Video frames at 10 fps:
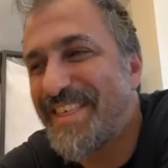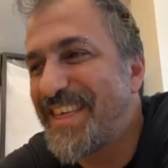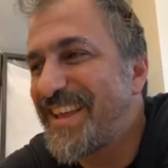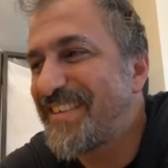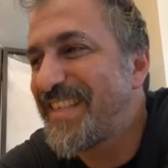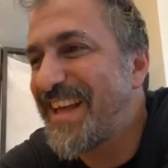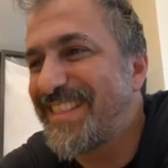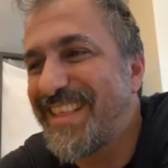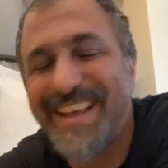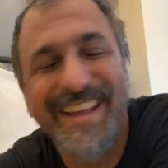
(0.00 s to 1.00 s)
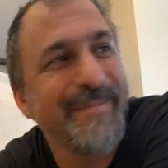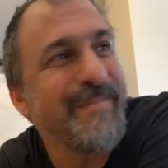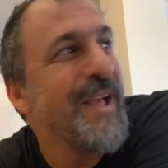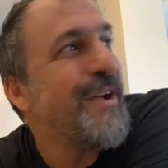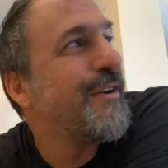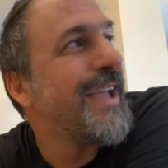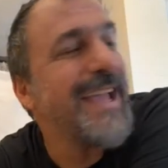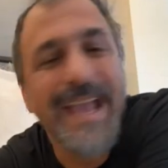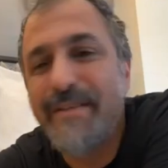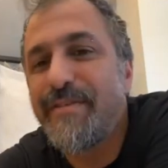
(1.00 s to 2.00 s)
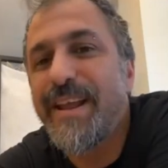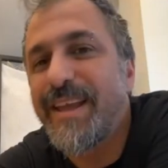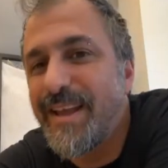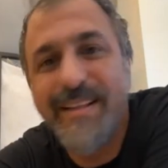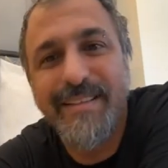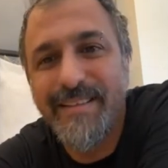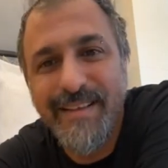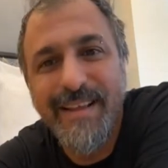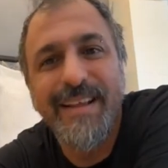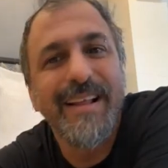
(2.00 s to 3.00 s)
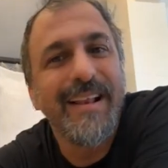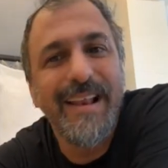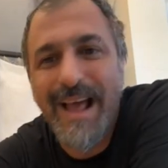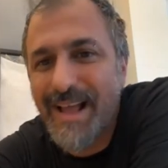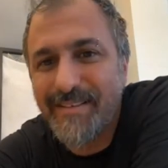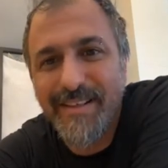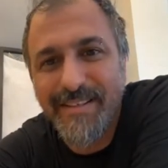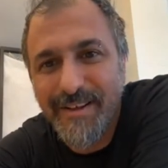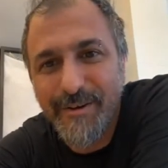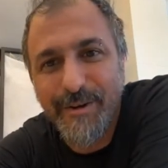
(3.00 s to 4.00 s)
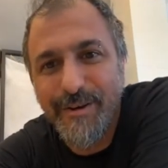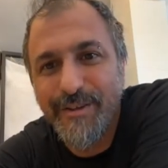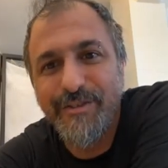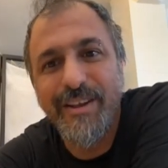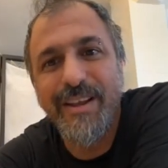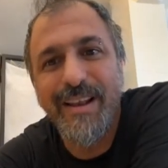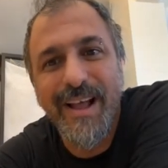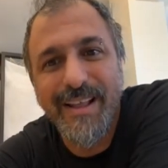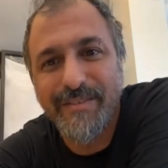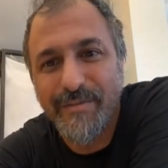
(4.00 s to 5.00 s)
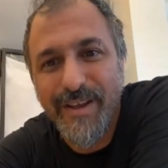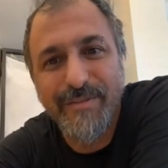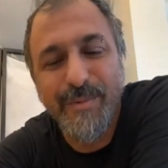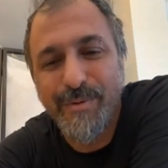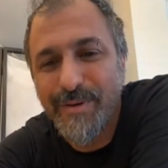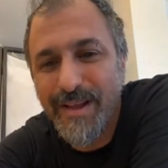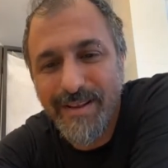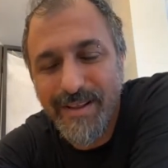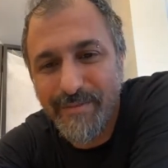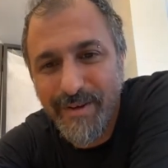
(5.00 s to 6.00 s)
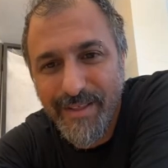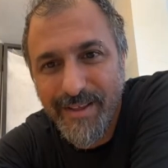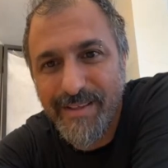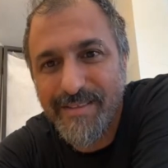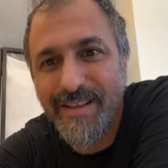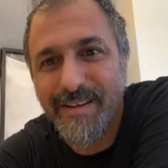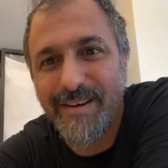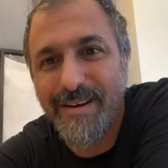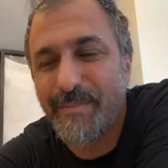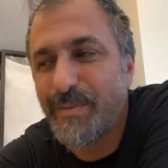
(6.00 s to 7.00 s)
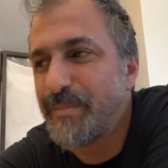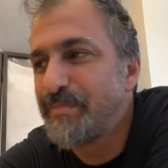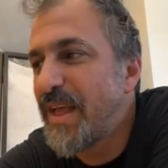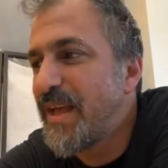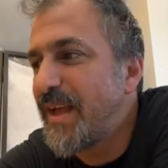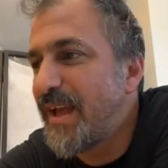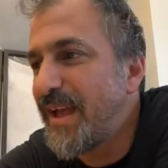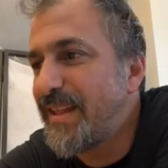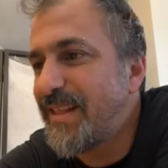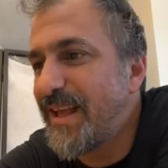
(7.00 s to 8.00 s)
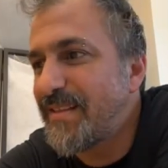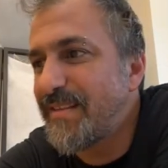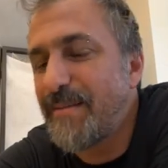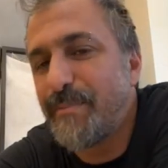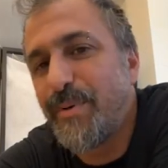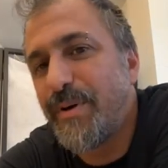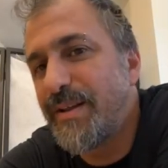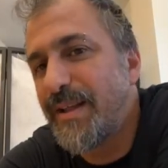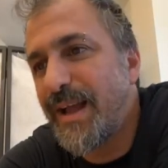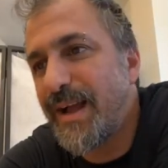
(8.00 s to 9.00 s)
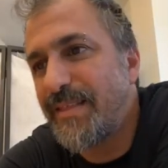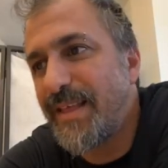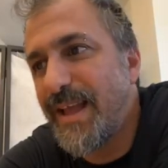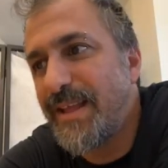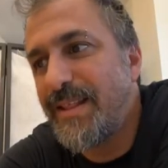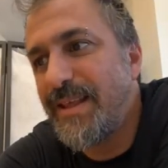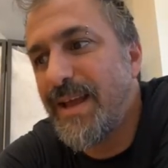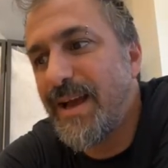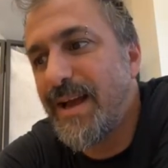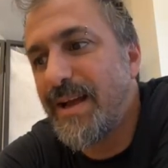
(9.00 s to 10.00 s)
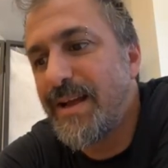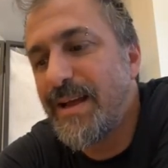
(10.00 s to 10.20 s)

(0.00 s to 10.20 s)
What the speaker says: thing is that every kid likes the technology, likes Facebook and everything, Instagram. And at some point I had the idea,